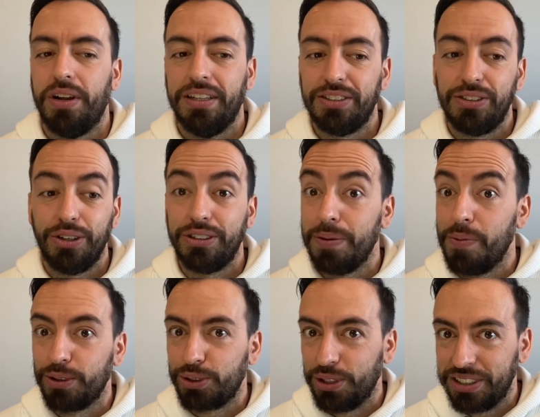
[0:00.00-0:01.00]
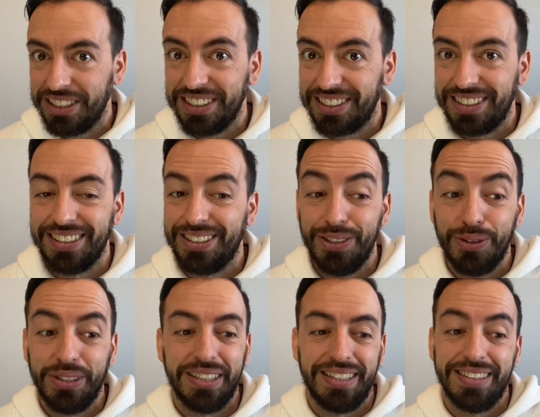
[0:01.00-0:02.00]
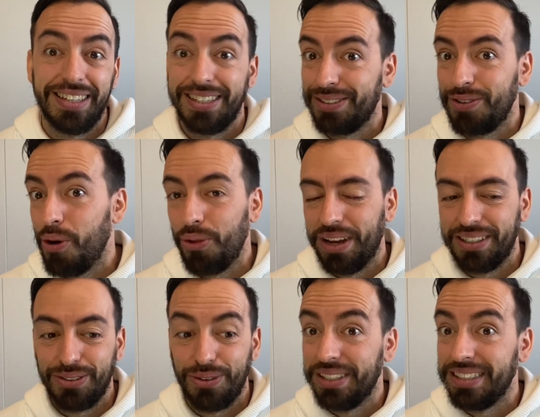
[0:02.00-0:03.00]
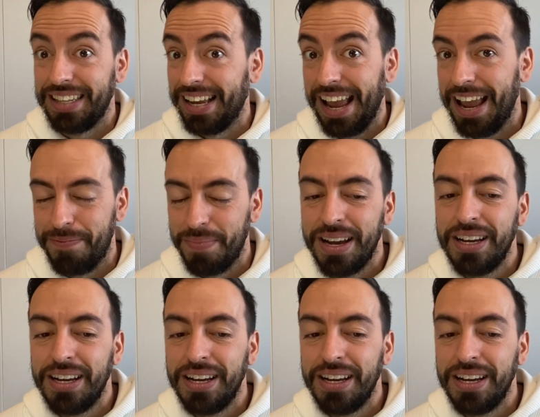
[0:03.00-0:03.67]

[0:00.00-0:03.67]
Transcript: It's not the most resistant unit in the Codex or in the game.